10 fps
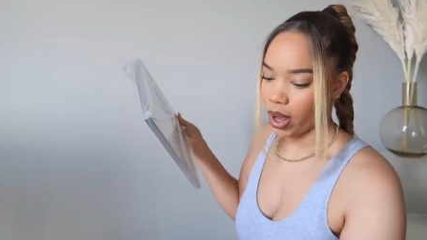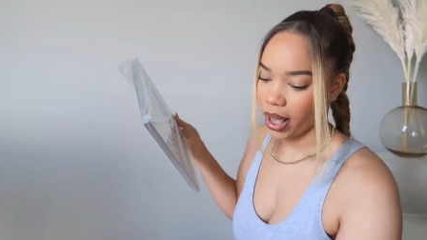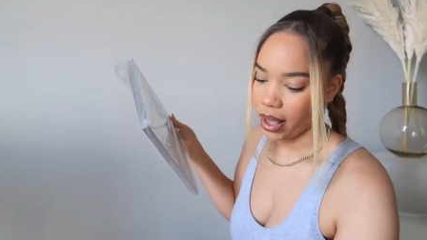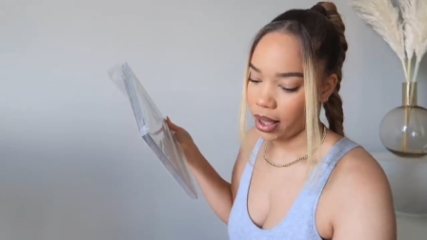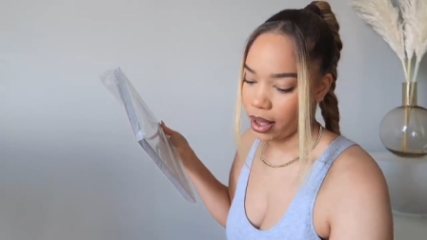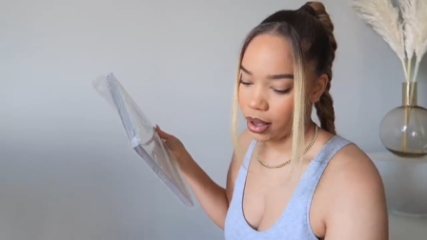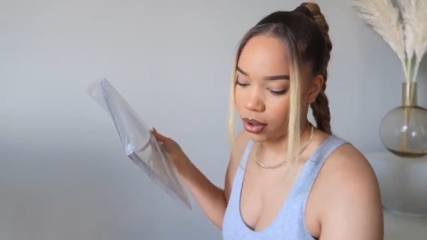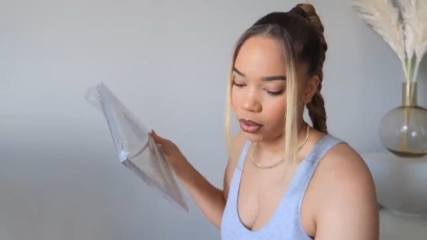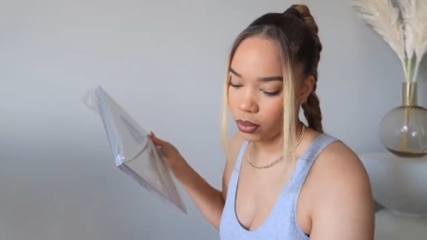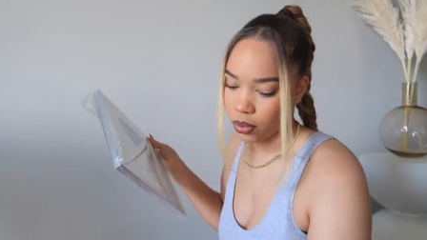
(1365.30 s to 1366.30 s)

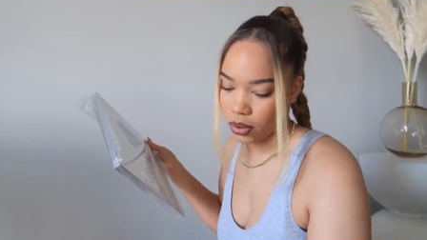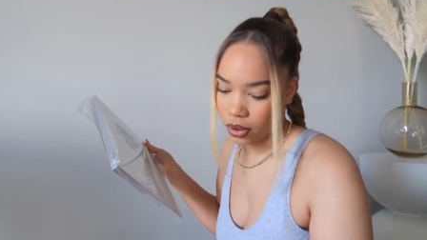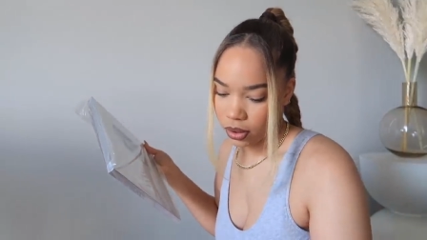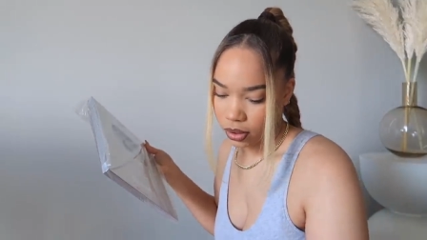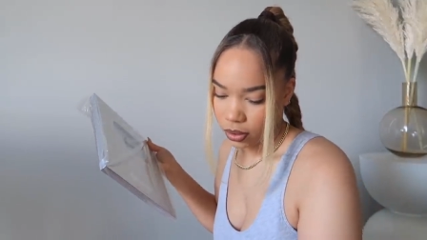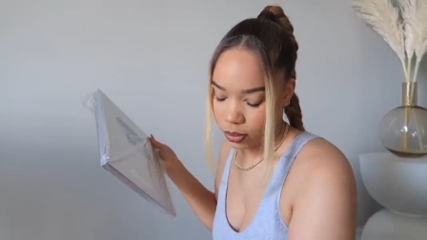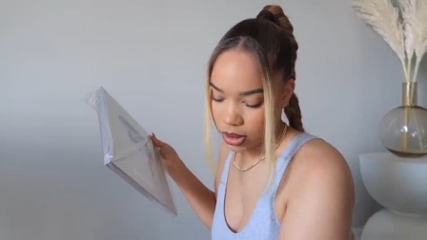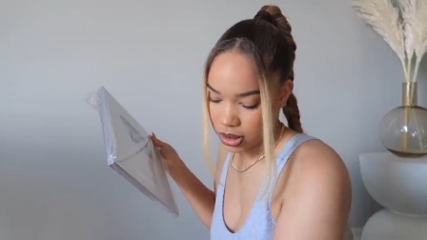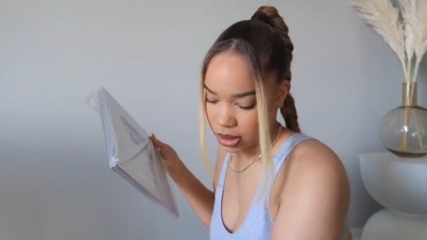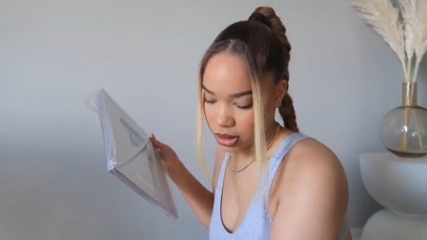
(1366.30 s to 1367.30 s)
Wow. What
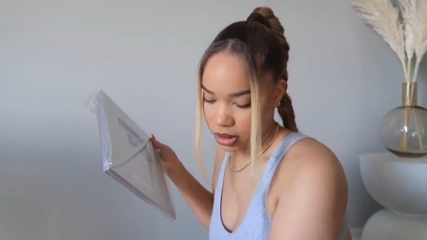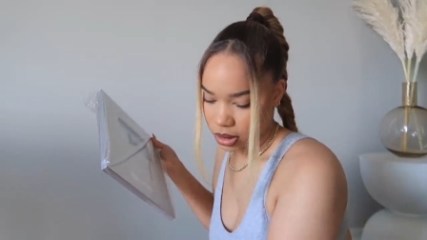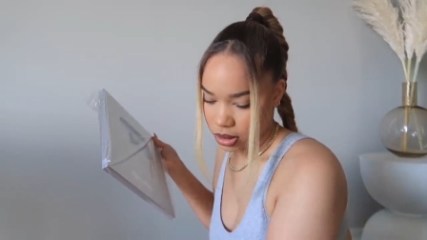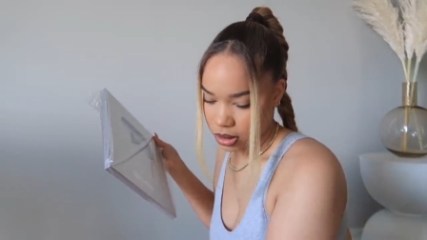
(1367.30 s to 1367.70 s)
is this?